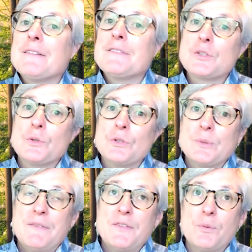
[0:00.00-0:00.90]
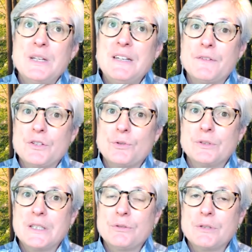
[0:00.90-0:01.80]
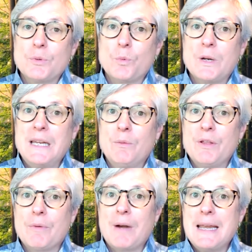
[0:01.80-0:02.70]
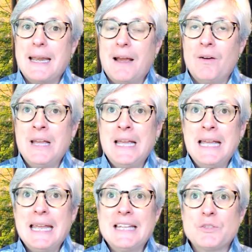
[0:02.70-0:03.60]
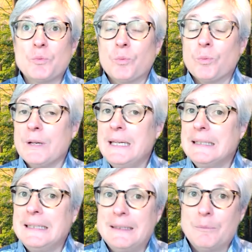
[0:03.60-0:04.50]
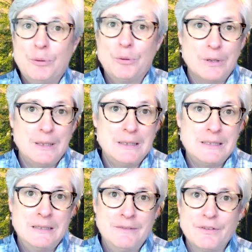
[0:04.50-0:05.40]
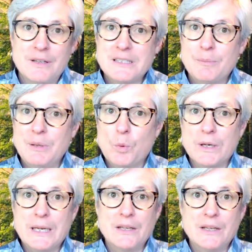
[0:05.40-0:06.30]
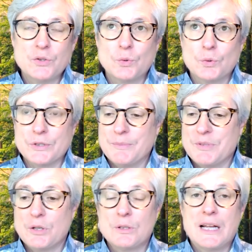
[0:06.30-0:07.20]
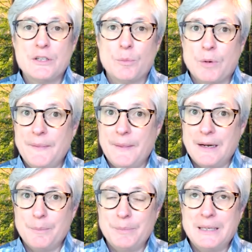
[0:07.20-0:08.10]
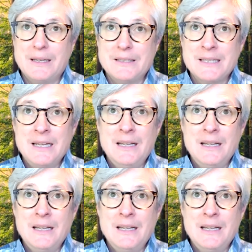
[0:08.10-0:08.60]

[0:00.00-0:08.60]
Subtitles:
of schools. We have 3 different school districts we're working with right now. It's really important for us to be working in schools. I'm so glad you brought that up because,